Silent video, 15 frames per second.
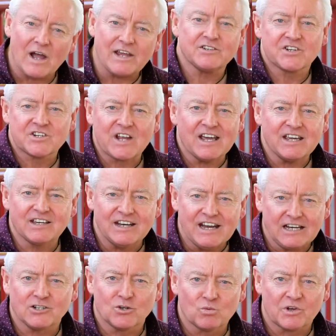wait to stay
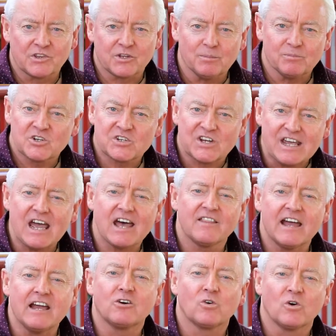connected with them, to see
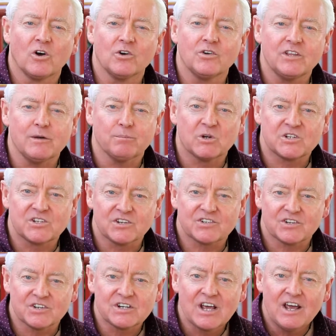how they grow their
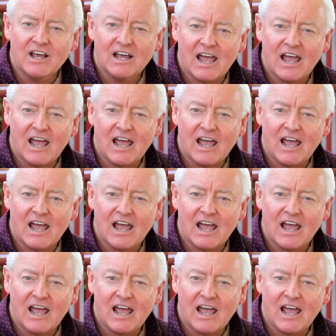businesses,